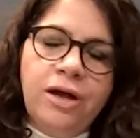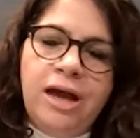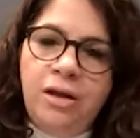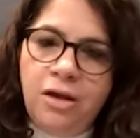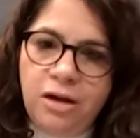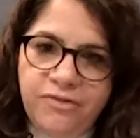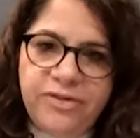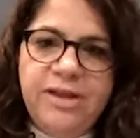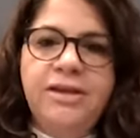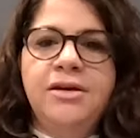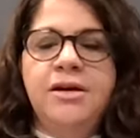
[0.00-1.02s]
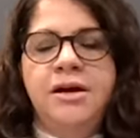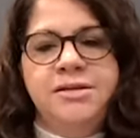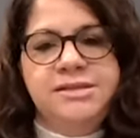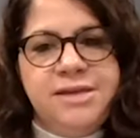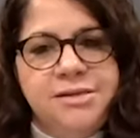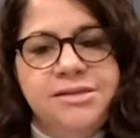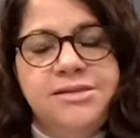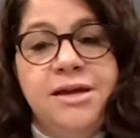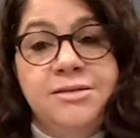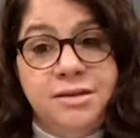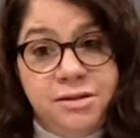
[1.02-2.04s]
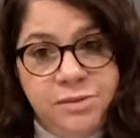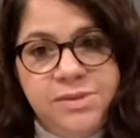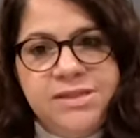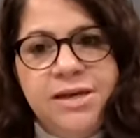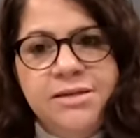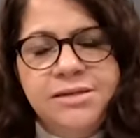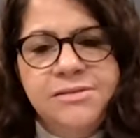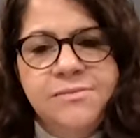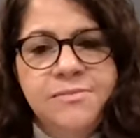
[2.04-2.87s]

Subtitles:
a lot of like insecticides and herbicides.